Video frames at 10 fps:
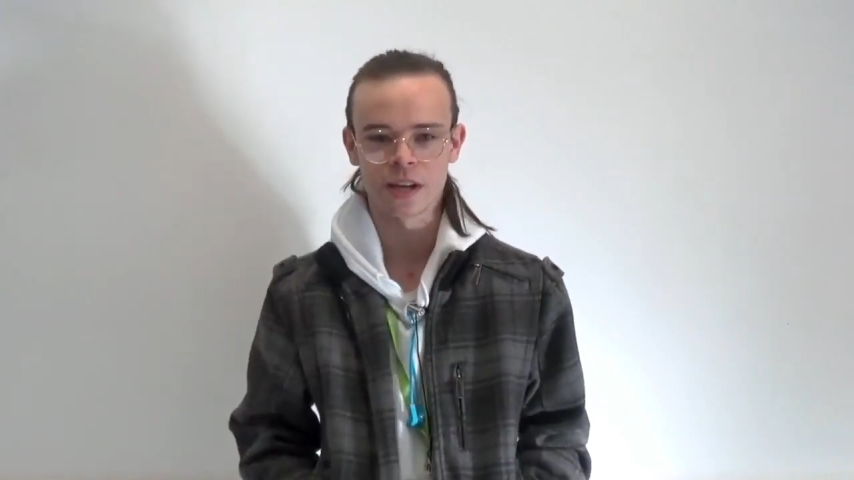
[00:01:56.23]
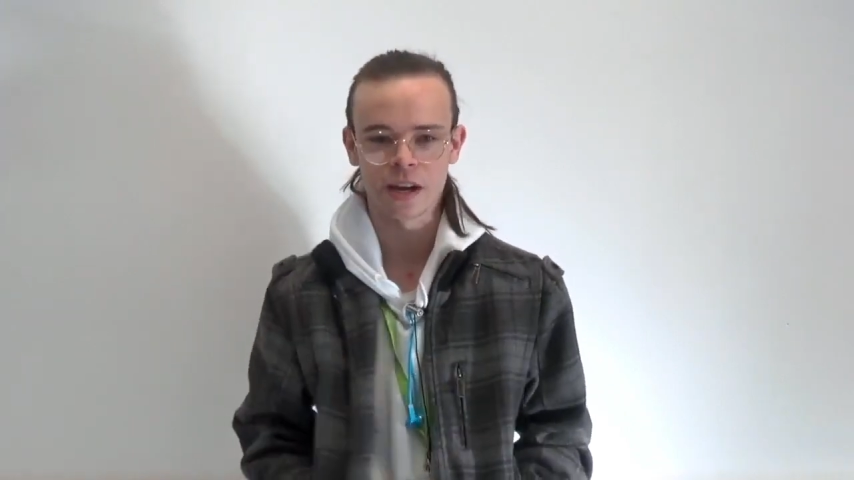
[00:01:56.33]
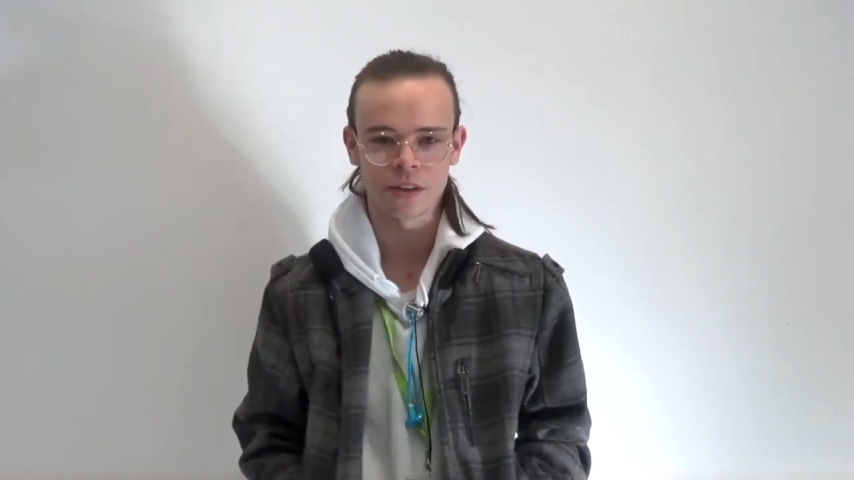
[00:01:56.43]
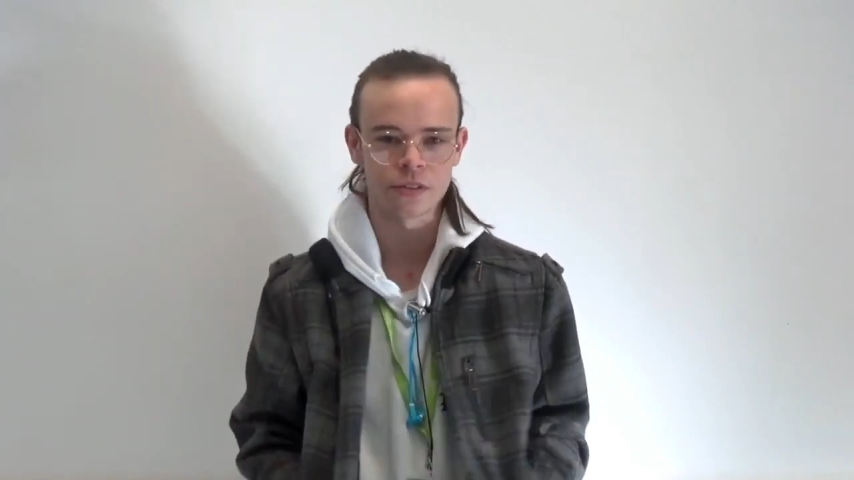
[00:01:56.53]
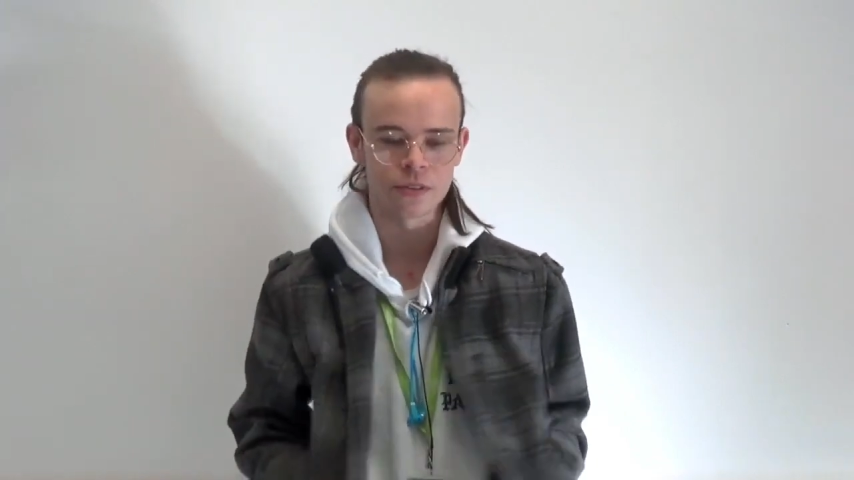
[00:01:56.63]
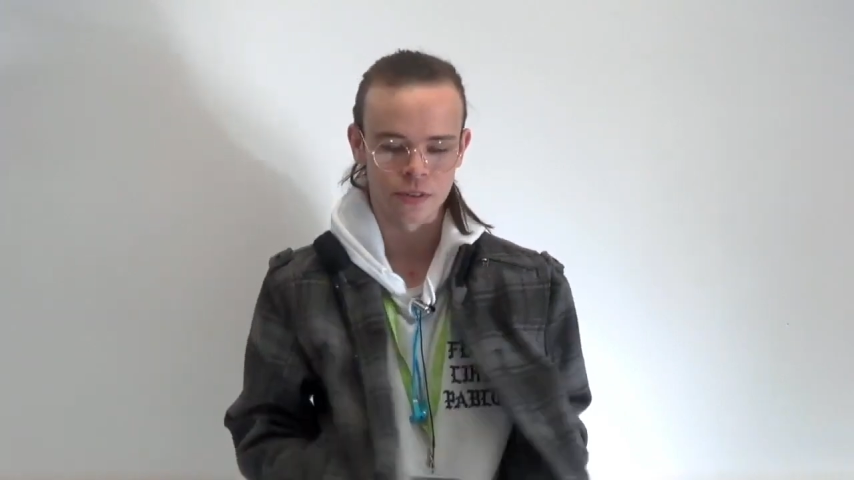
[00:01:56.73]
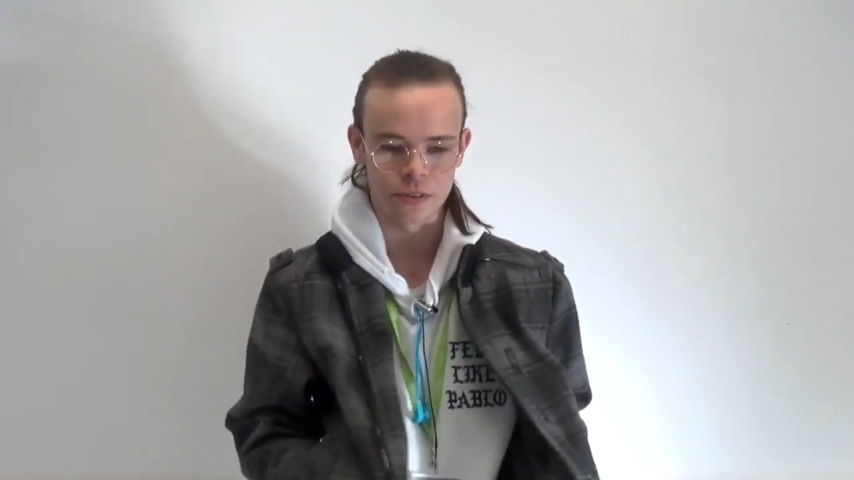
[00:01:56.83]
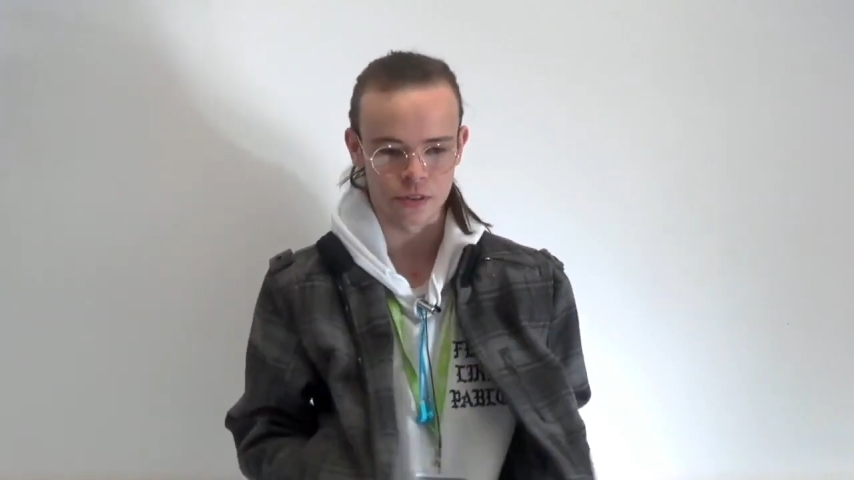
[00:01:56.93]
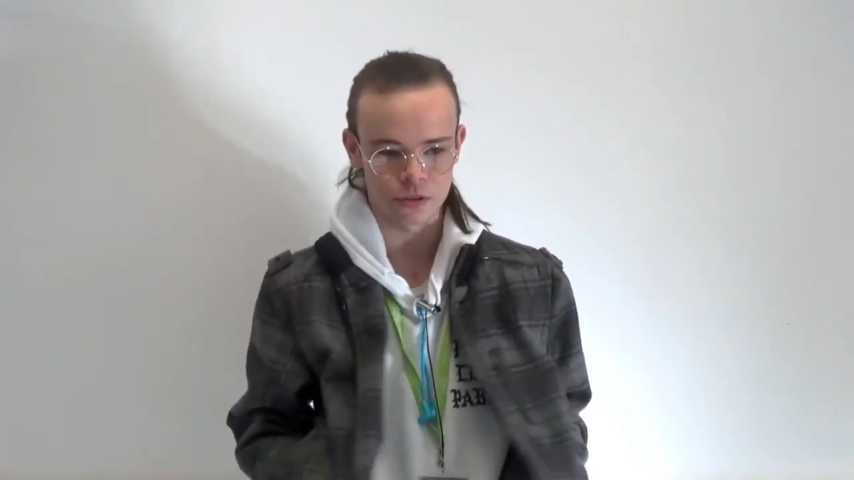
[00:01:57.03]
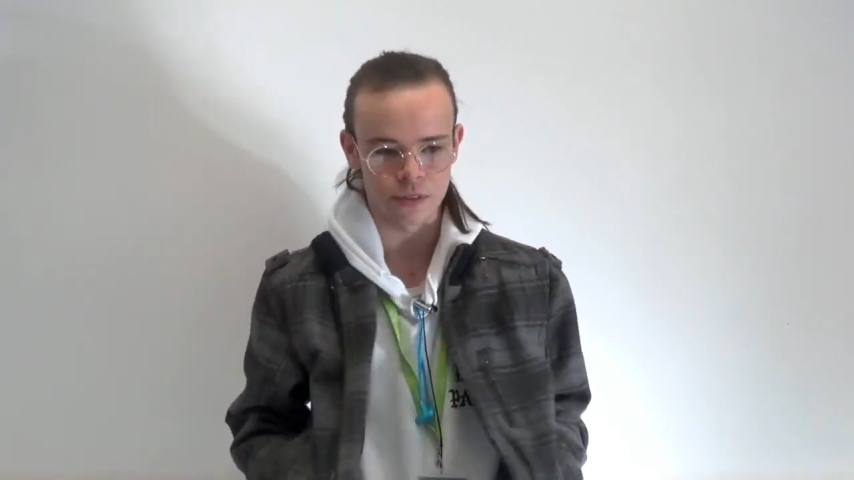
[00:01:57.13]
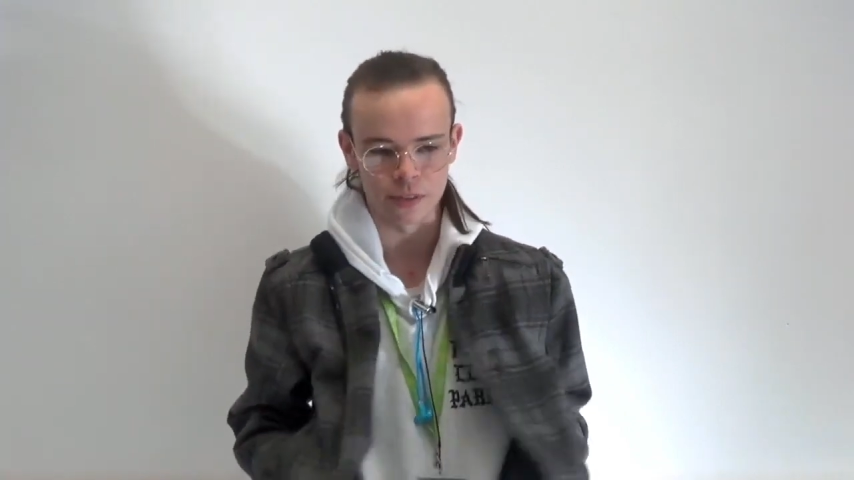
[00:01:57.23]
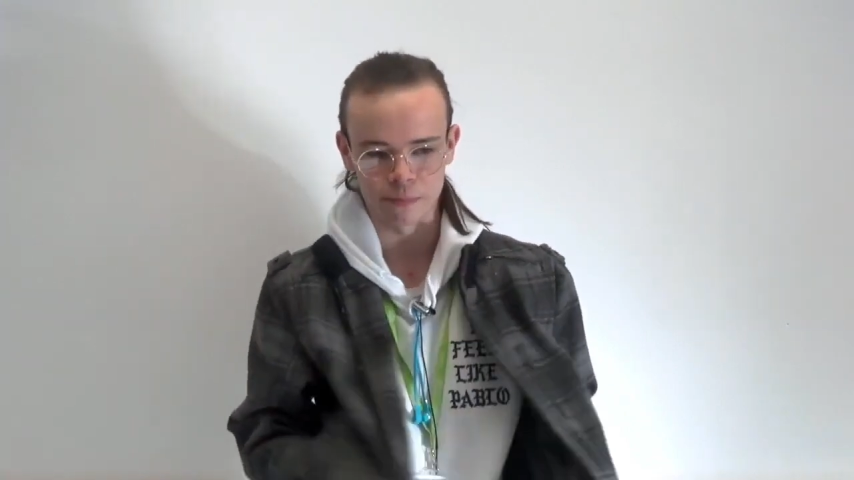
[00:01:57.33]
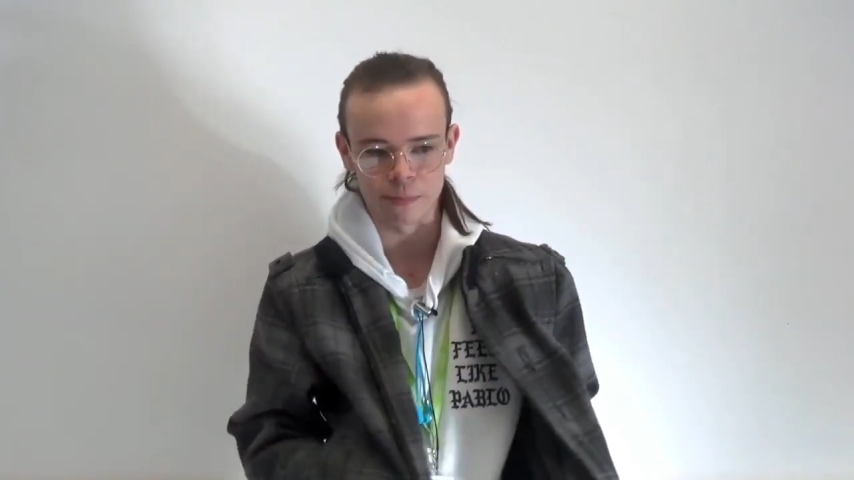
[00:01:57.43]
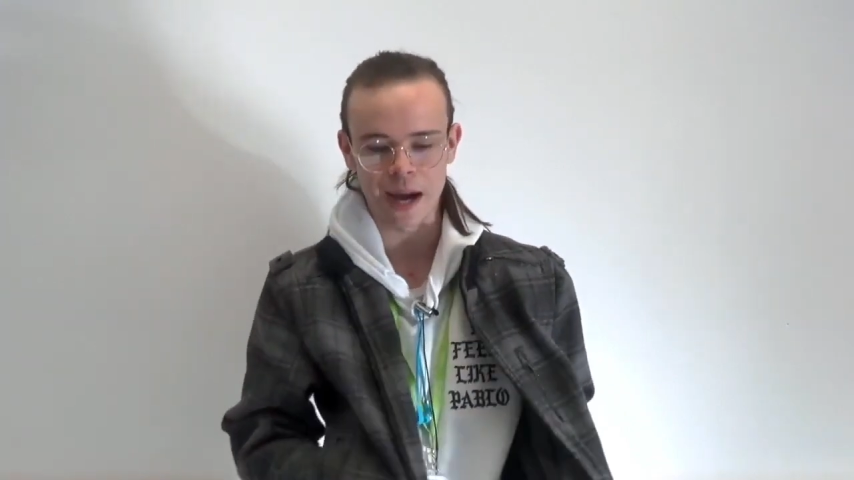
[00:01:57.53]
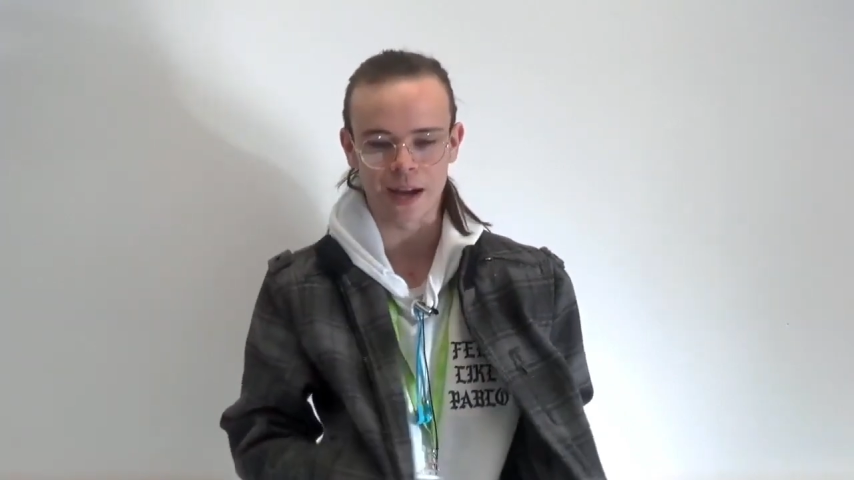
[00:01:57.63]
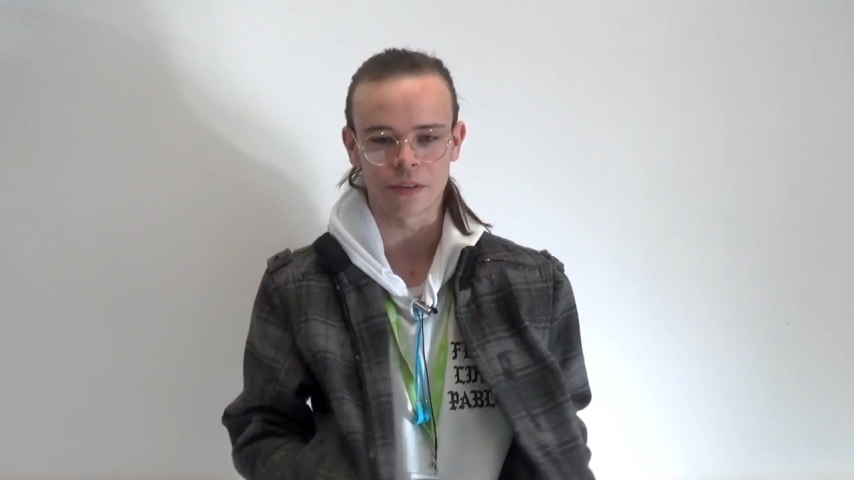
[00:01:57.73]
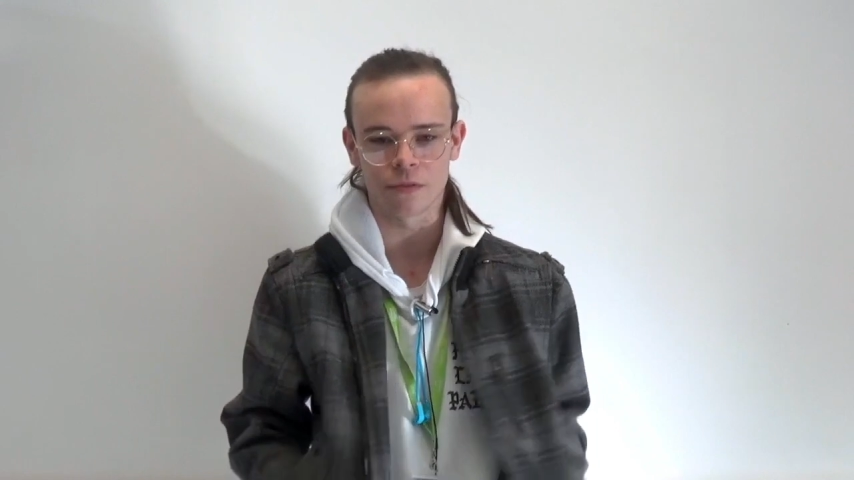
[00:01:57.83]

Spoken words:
and travelling back